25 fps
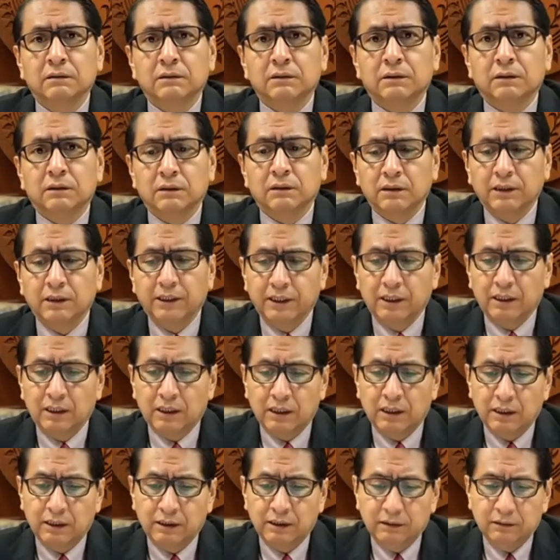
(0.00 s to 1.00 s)
Early
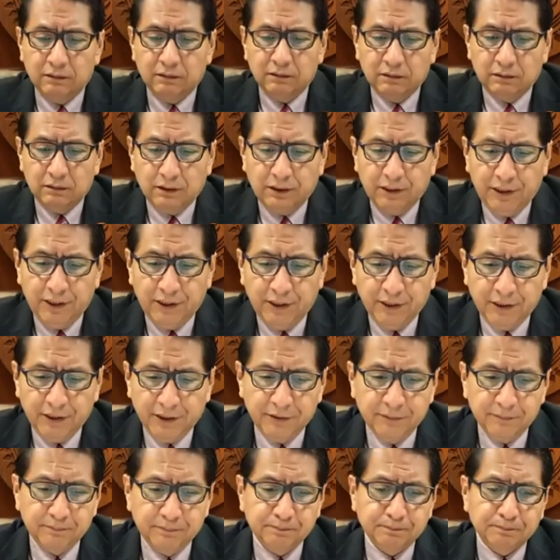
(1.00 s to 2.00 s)
on
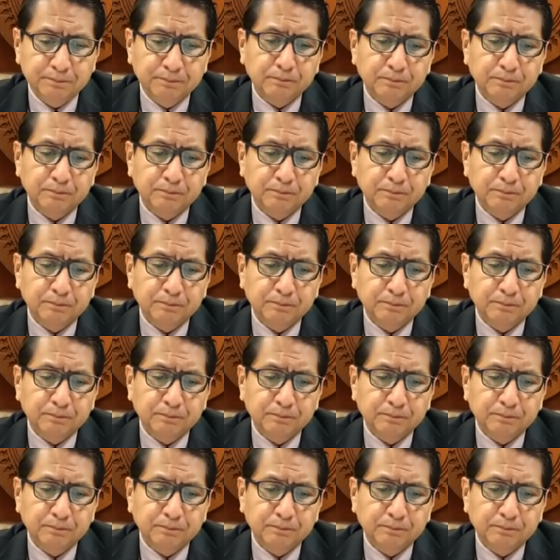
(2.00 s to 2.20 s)
in